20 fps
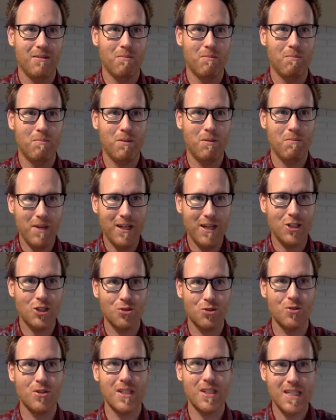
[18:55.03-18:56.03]
but make
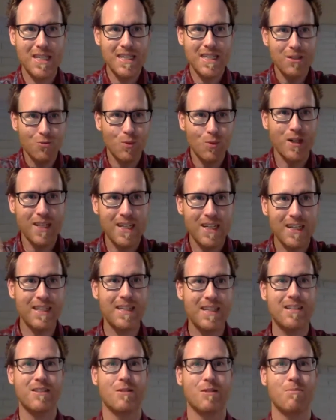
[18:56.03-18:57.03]
sure that he's where he
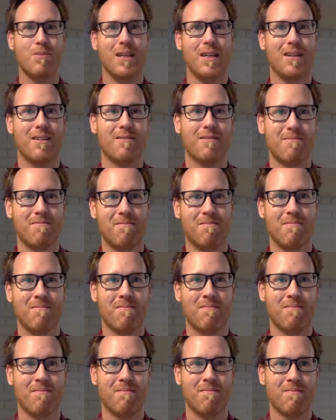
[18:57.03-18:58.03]
needs to be.
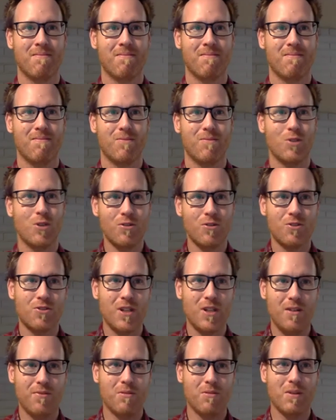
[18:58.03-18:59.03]
Don't
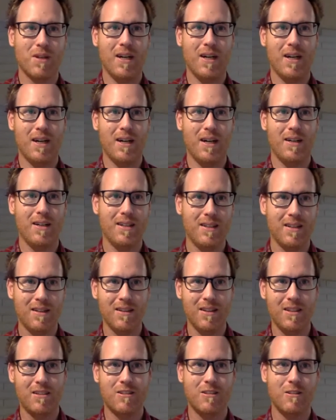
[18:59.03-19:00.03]
stray from God,
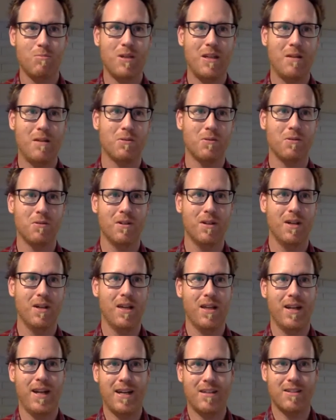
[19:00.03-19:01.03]
listen to people, and
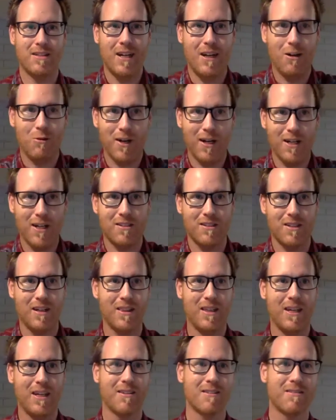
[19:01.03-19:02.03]
then ask God why he's not
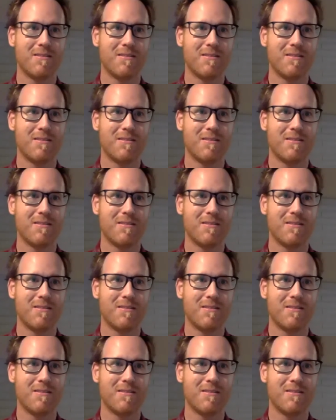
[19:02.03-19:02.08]
there.